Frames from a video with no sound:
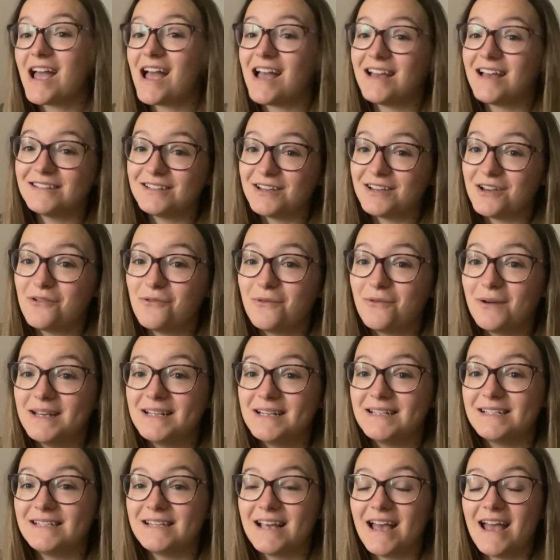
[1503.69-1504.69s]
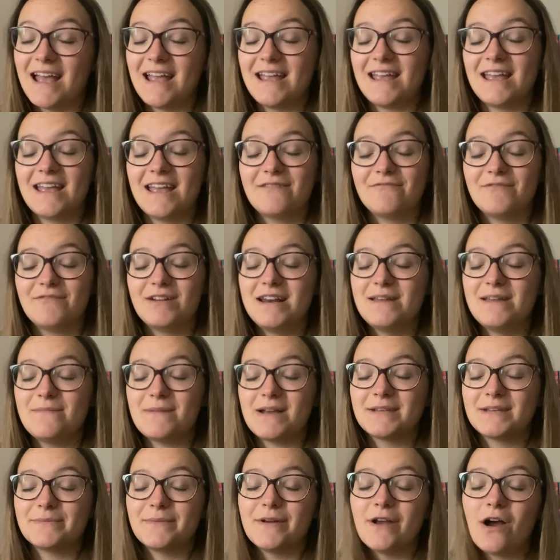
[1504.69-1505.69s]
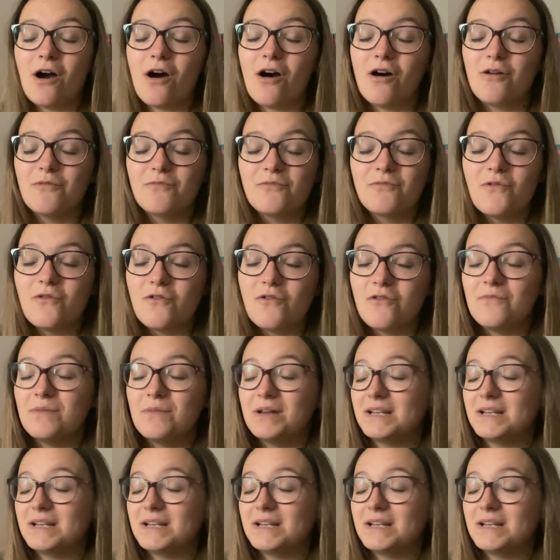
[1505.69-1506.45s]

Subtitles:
As I always say, it really makes my heart warm,